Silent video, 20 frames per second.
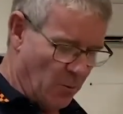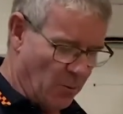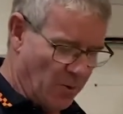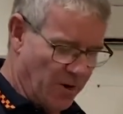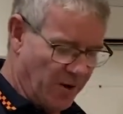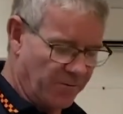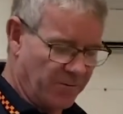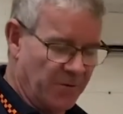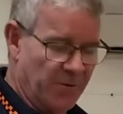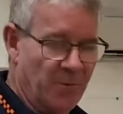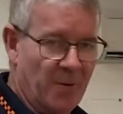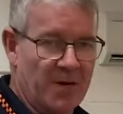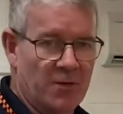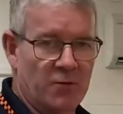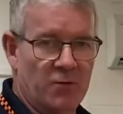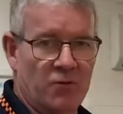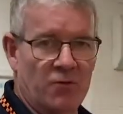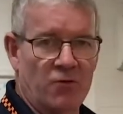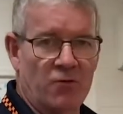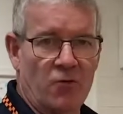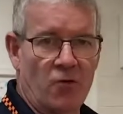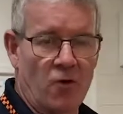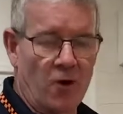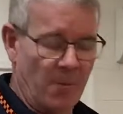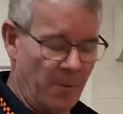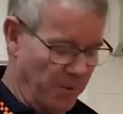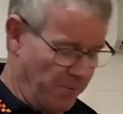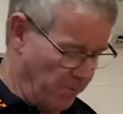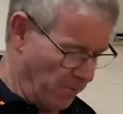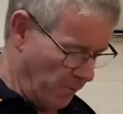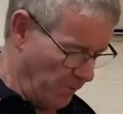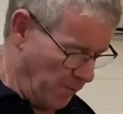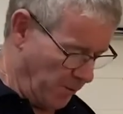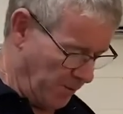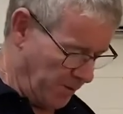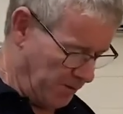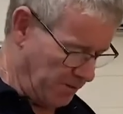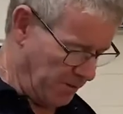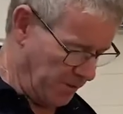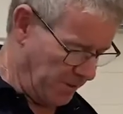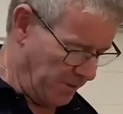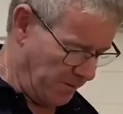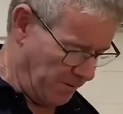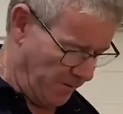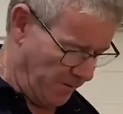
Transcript: we have to make sure it's dry before we put our silicone